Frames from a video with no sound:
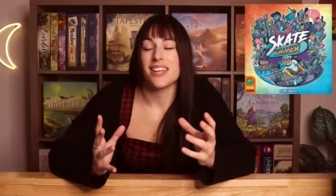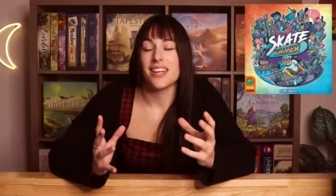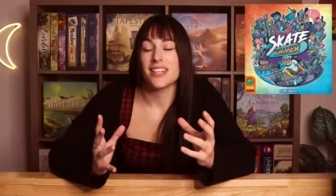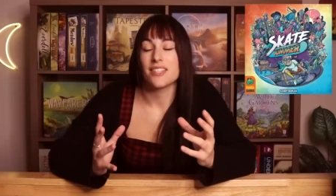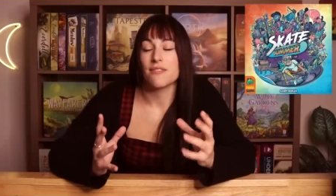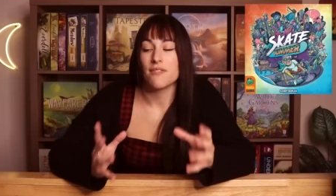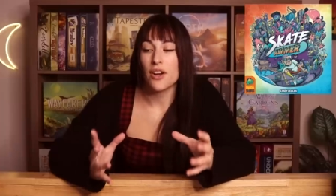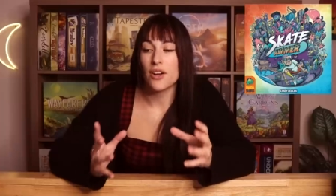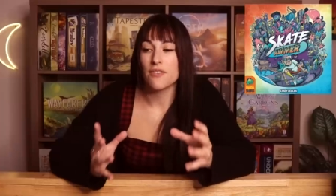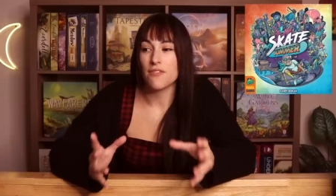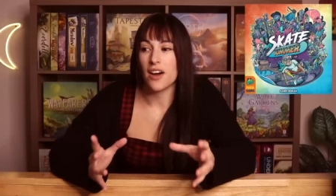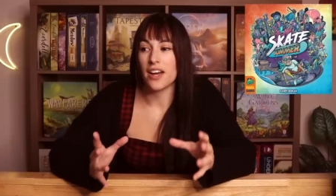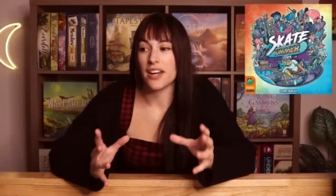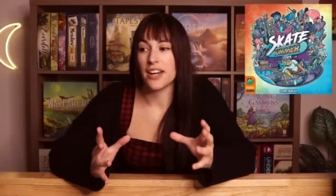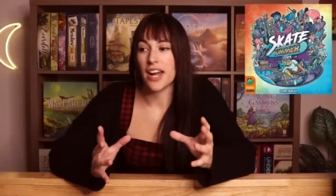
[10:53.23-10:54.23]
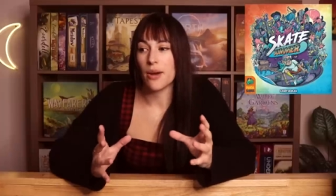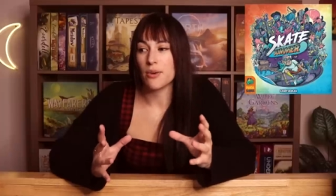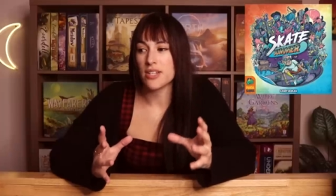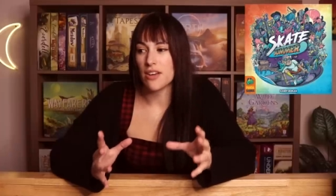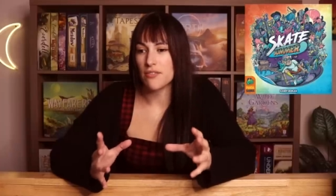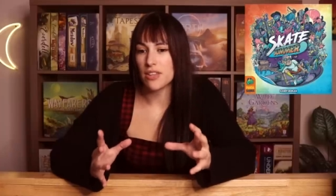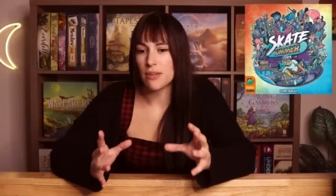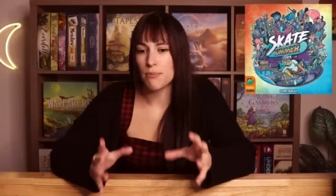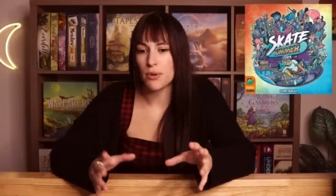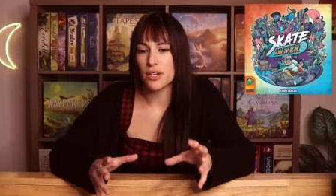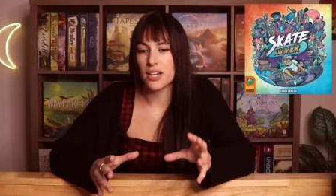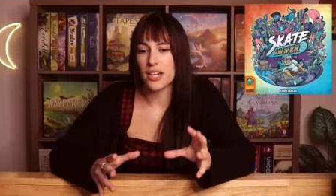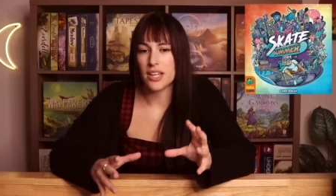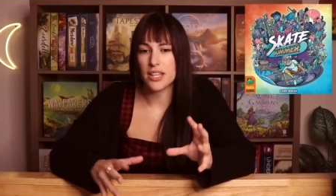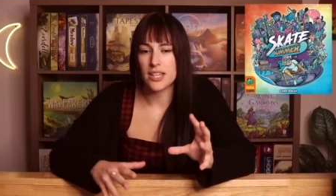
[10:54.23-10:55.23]
It's very fun, and I would definitely put
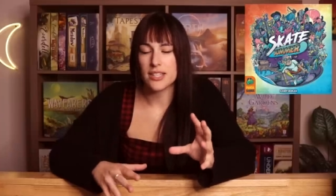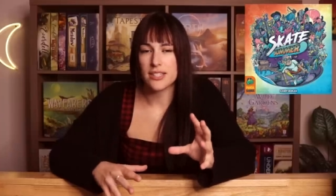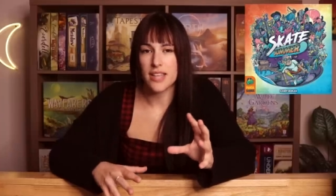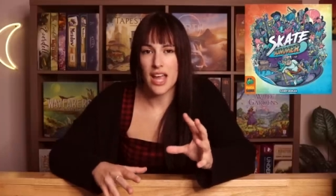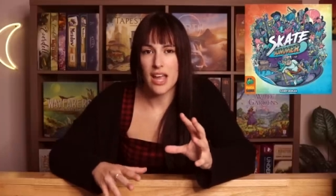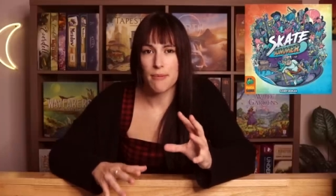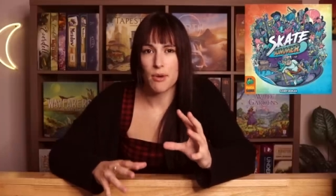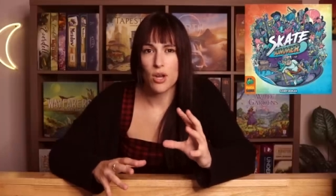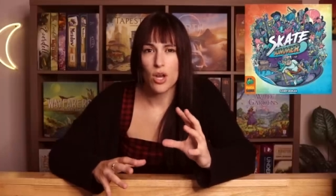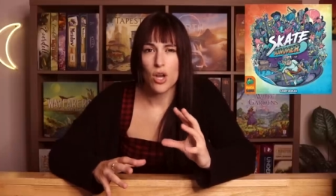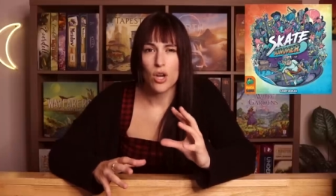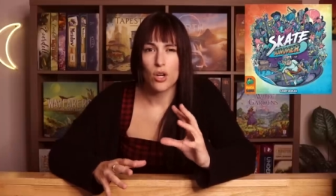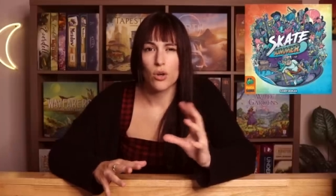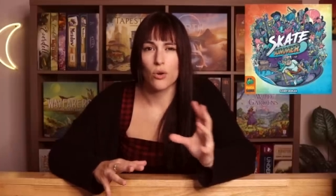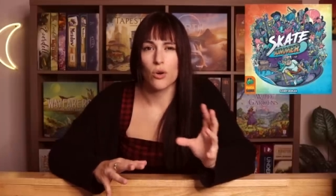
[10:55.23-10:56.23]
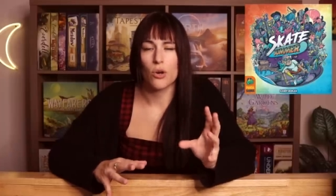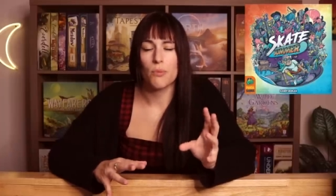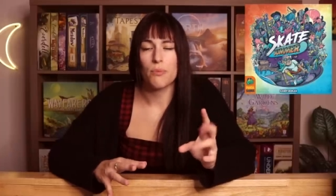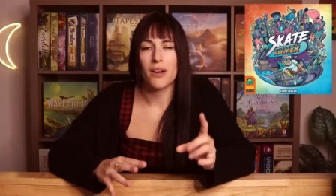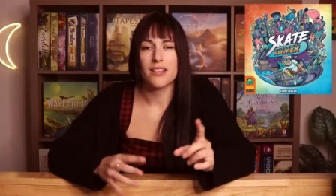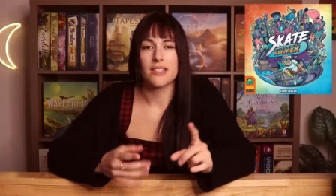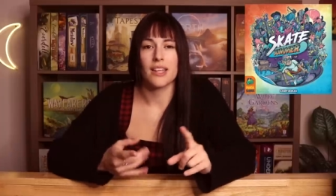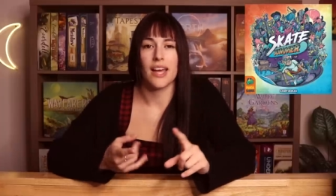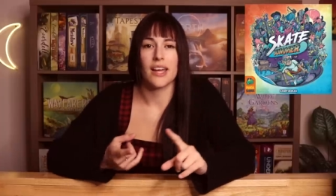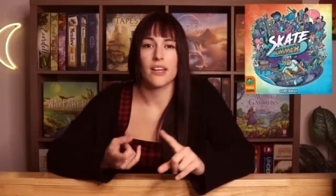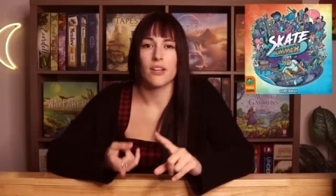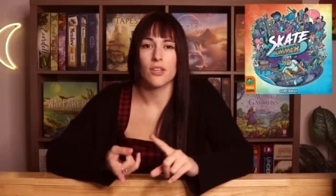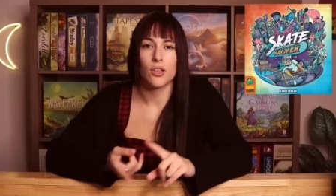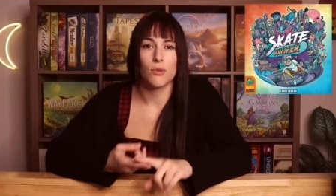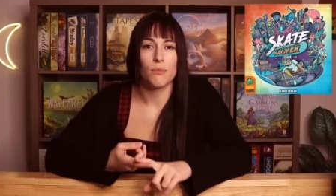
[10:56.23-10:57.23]
it in the same group as
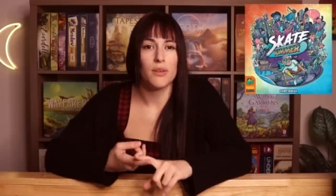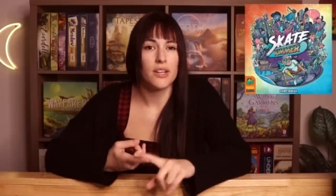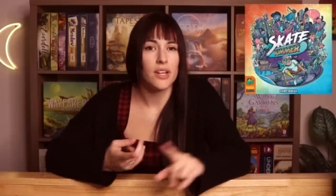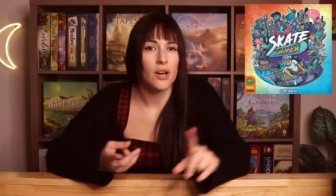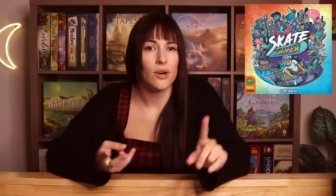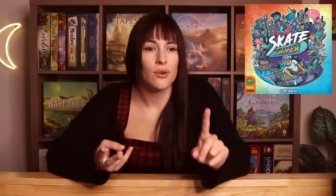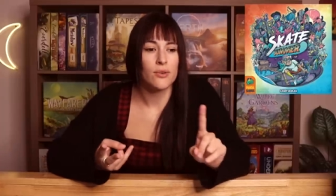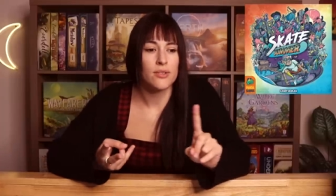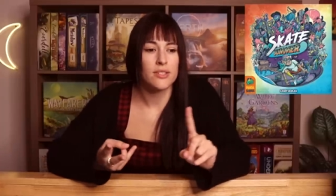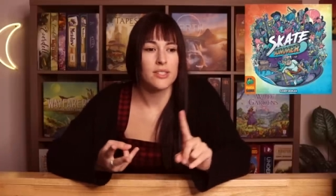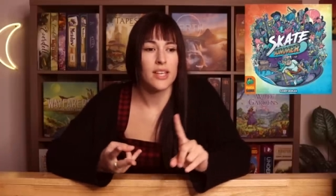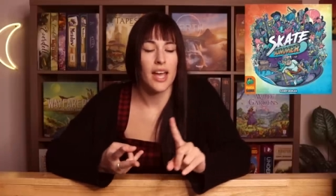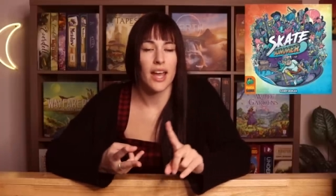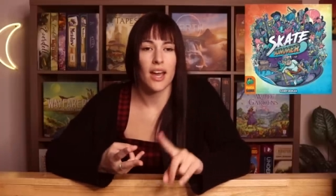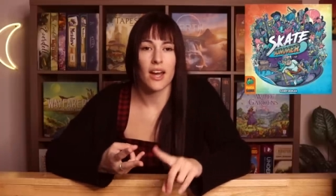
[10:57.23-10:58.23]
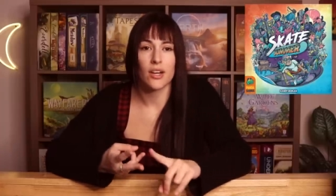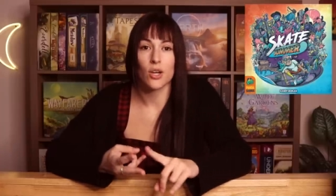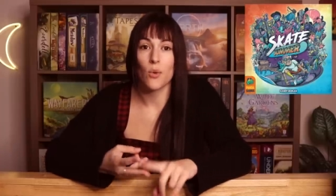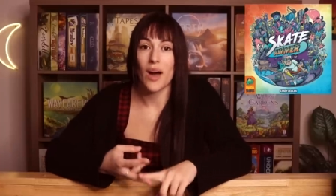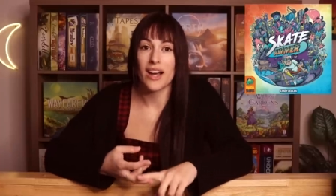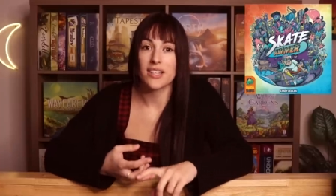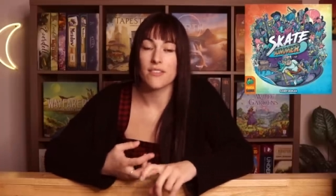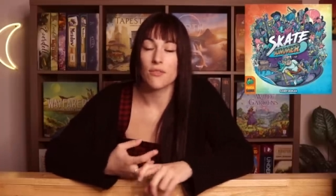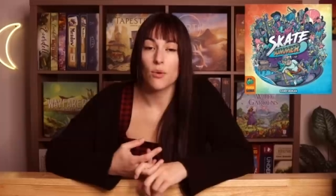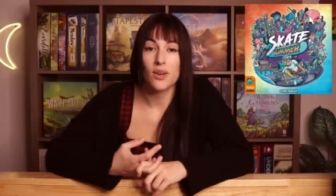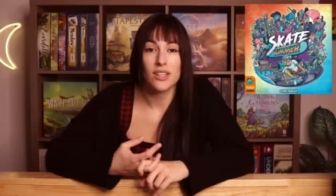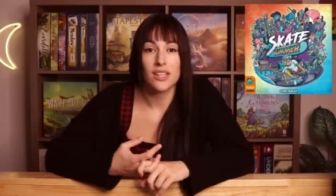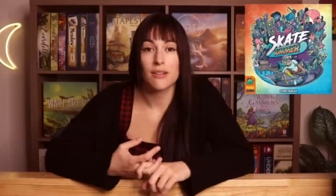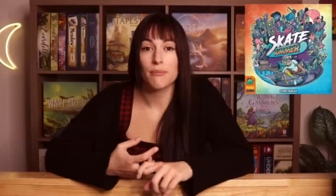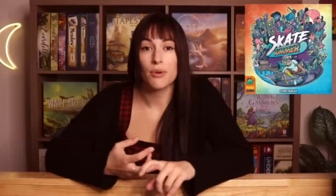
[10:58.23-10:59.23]
like Cubitos and Quacks
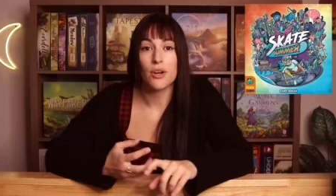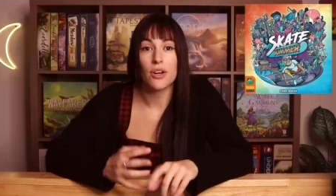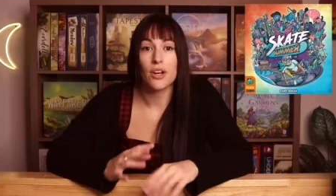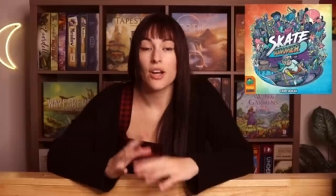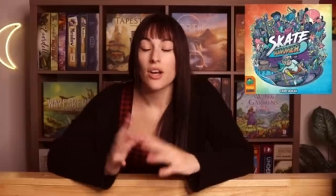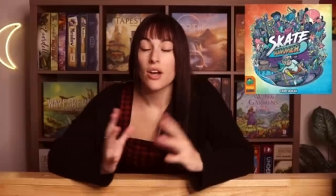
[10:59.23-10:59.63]
Quedlinburg,